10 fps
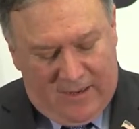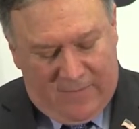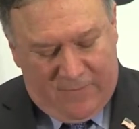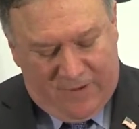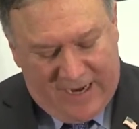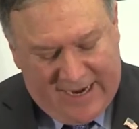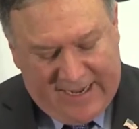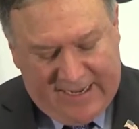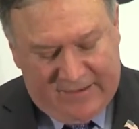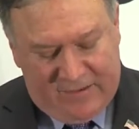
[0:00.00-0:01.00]
For
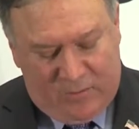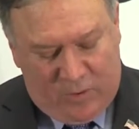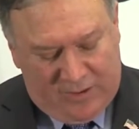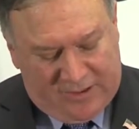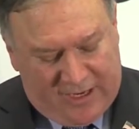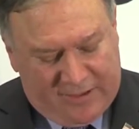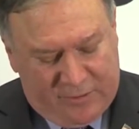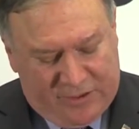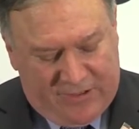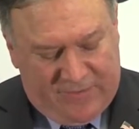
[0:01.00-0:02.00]
decades, the world has sought to
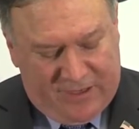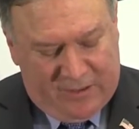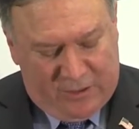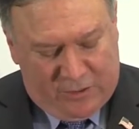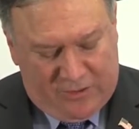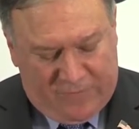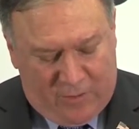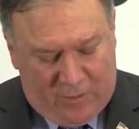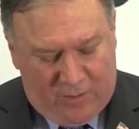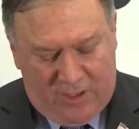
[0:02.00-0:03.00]
achieve the elusive
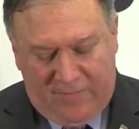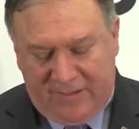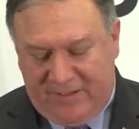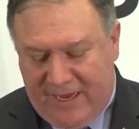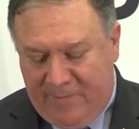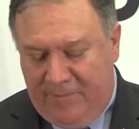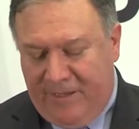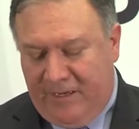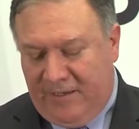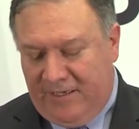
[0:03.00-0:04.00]
goal of a stable
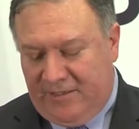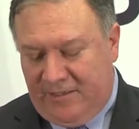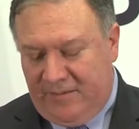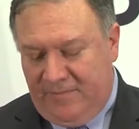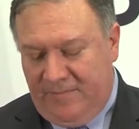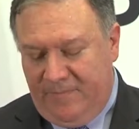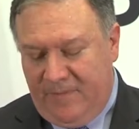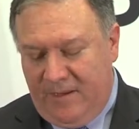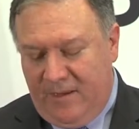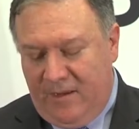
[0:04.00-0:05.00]
Middle East.
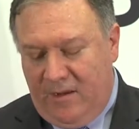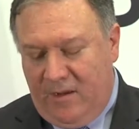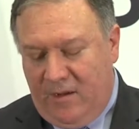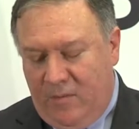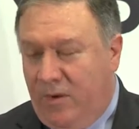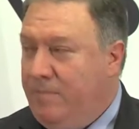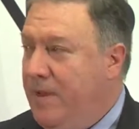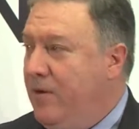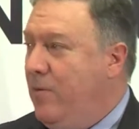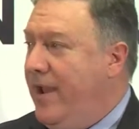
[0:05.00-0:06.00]
What
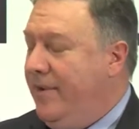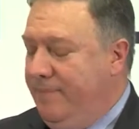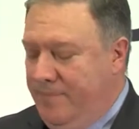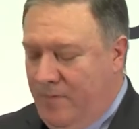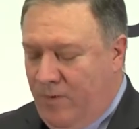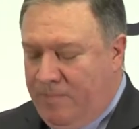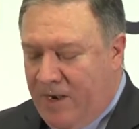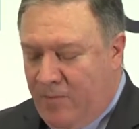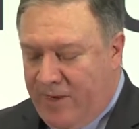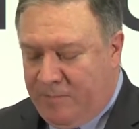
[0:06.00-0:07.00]
better way
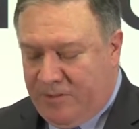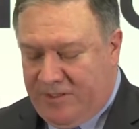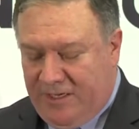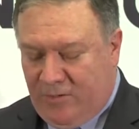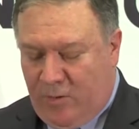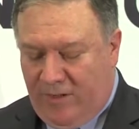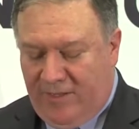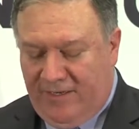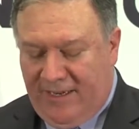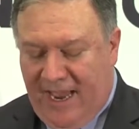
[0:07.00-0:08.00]
to proceed toward it
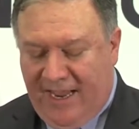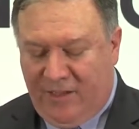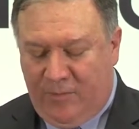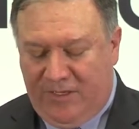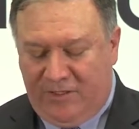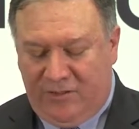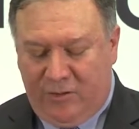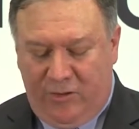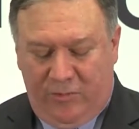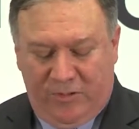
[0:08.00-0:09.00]
than denying the resources
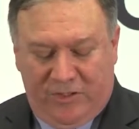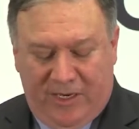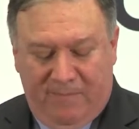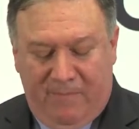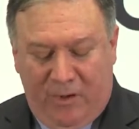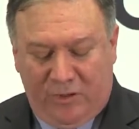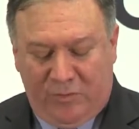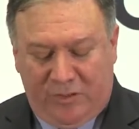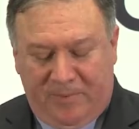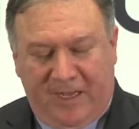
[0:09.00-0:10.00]
toward the regime most
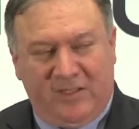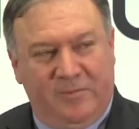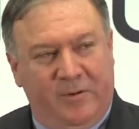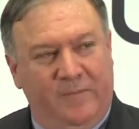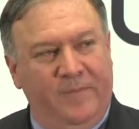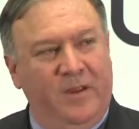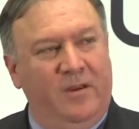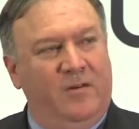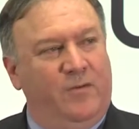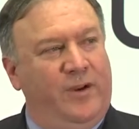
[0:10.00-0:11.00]
responsible
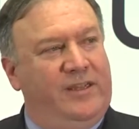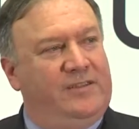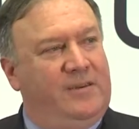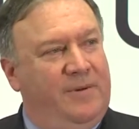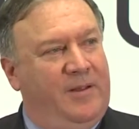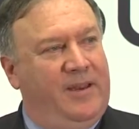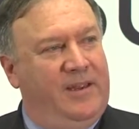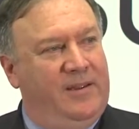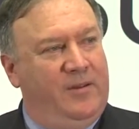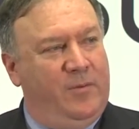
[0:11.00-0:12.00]
for
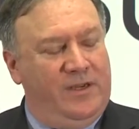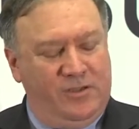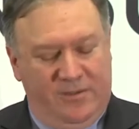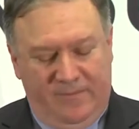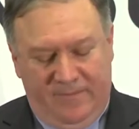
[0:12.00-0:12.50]
instability in the region?